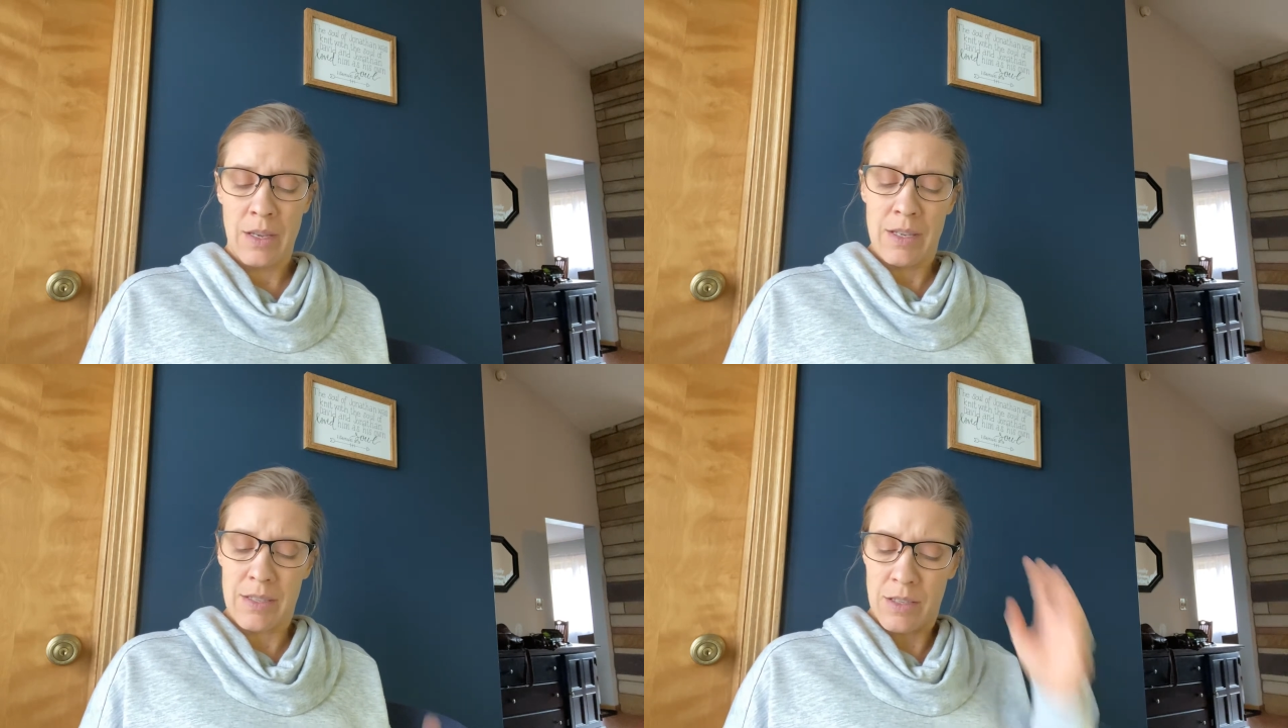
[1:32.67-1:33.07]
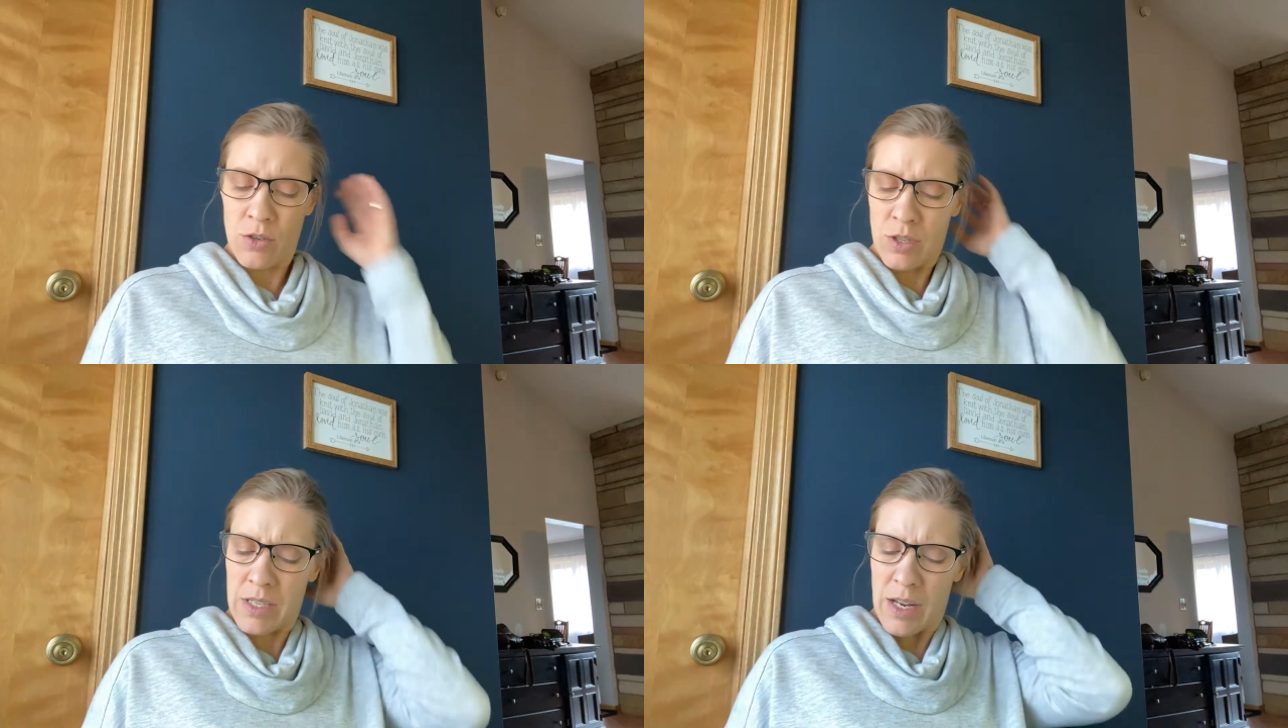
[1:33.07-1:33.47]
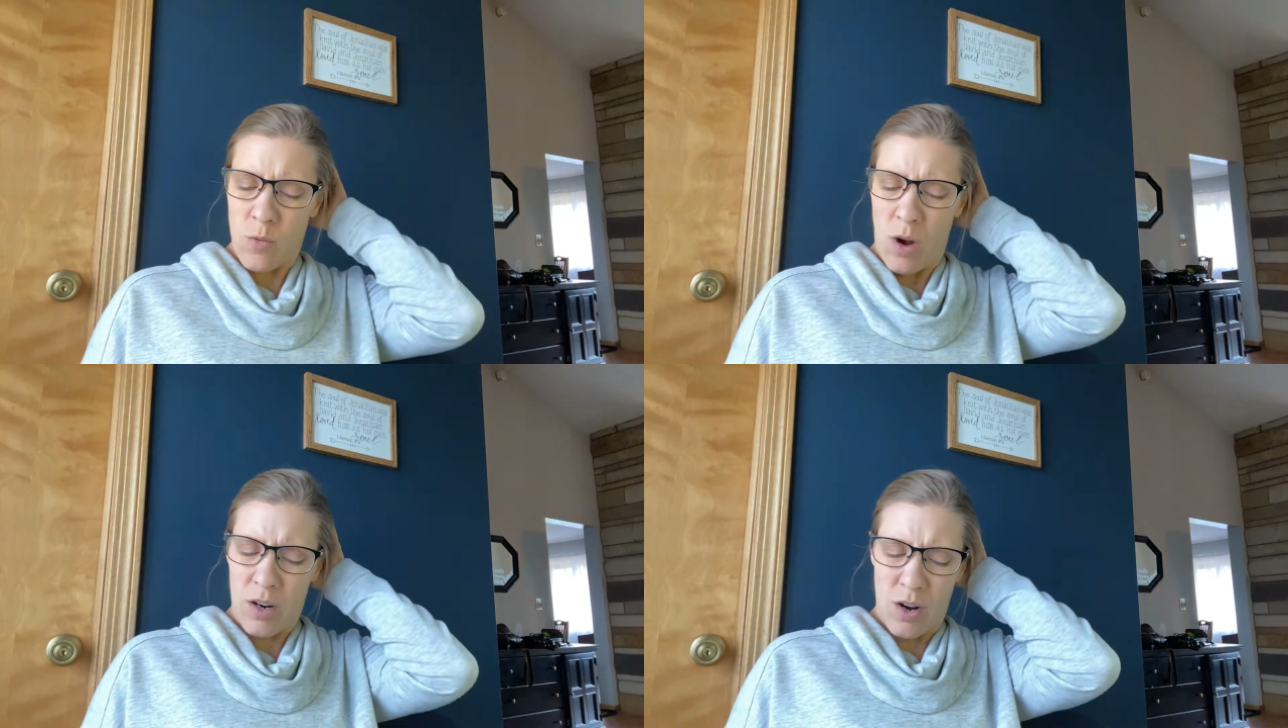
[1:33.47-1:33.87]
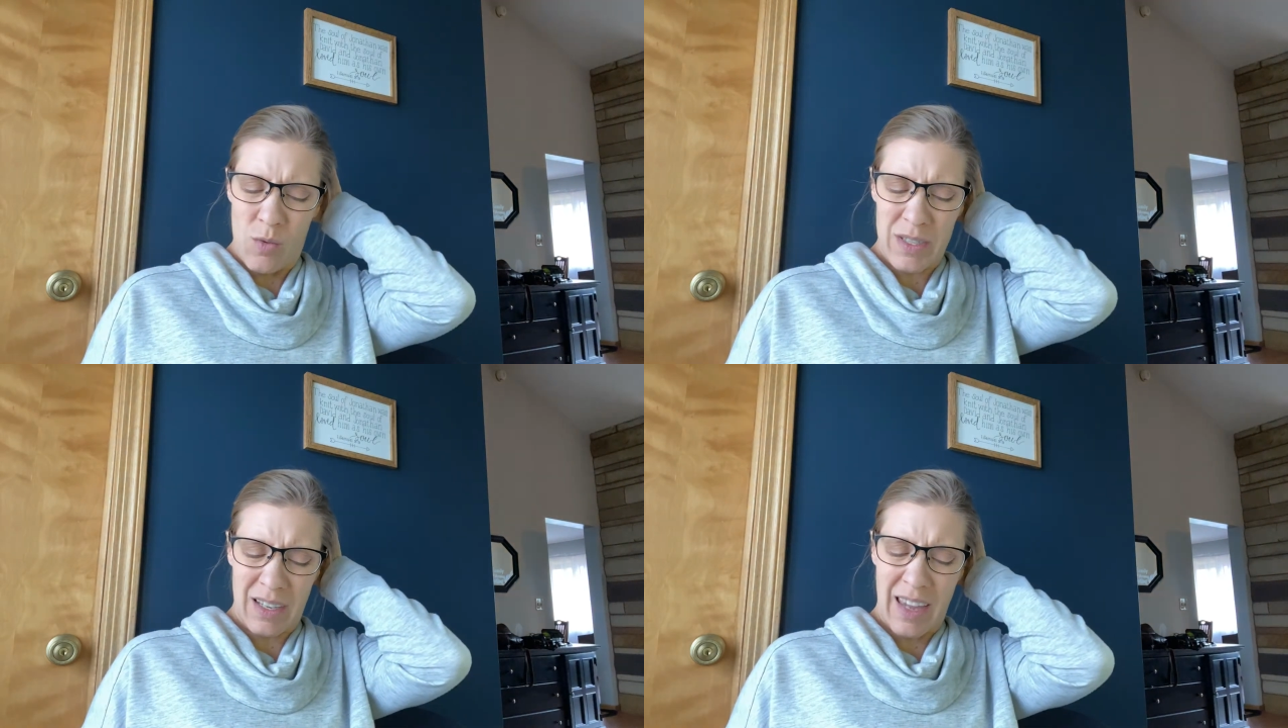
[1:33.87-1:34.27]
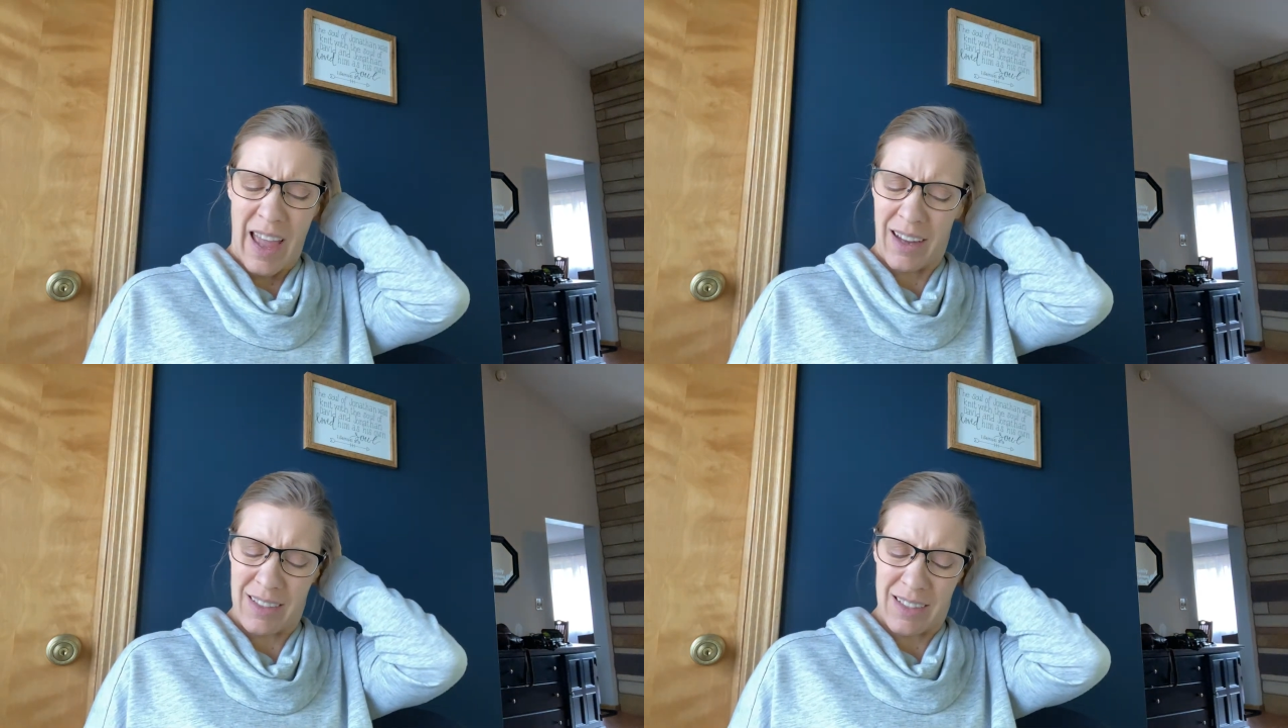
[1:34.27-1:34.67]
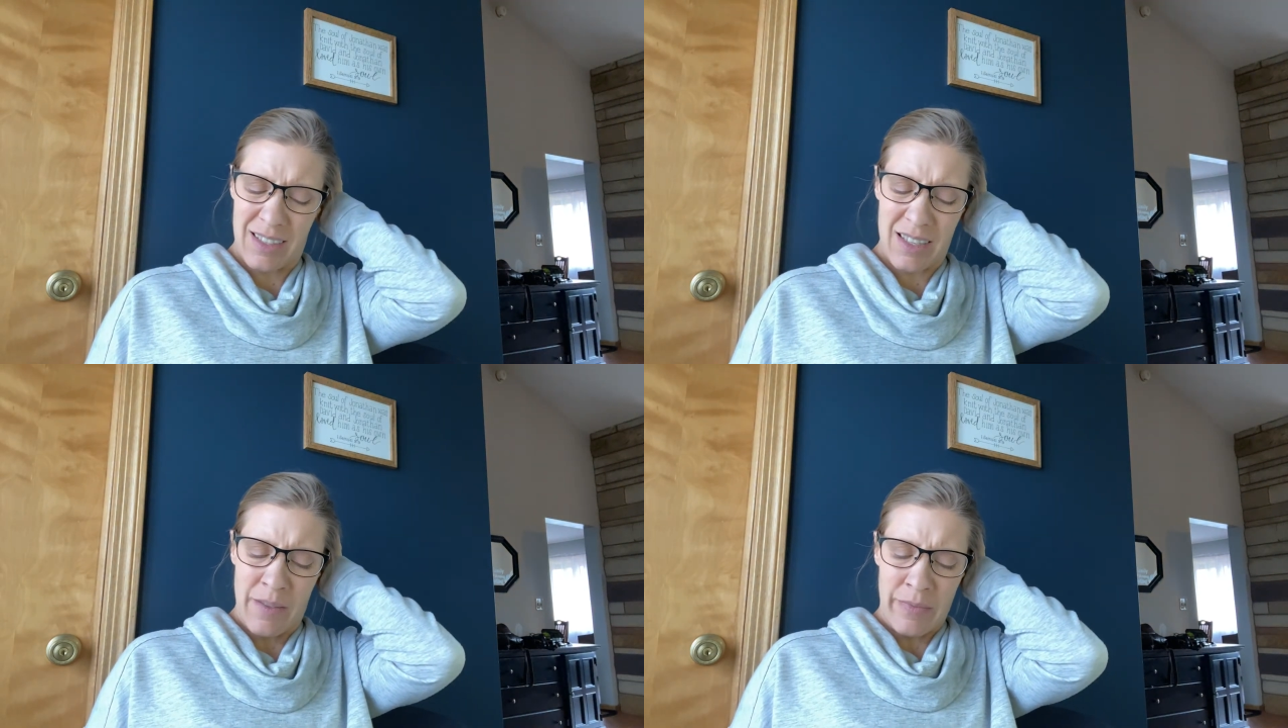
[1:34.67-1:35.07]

Senor Saguaro was a cactus,